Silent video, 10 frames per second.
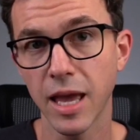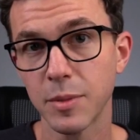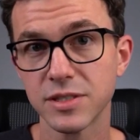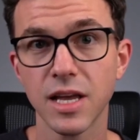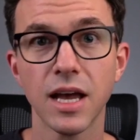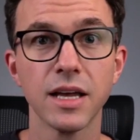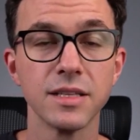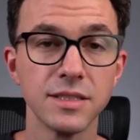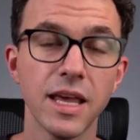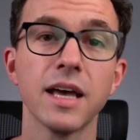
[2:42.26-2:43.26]

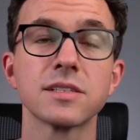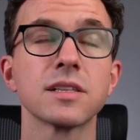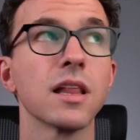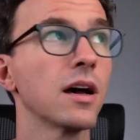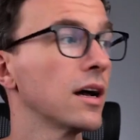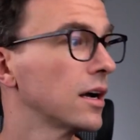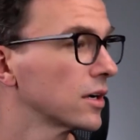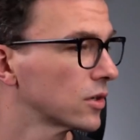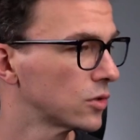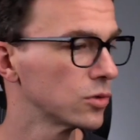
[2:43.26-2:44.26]
Amazon,
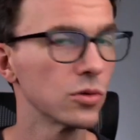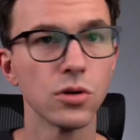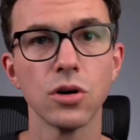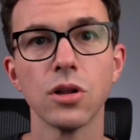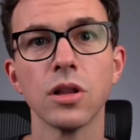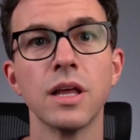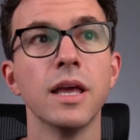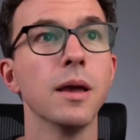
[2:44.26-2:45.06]
Tesla, Google,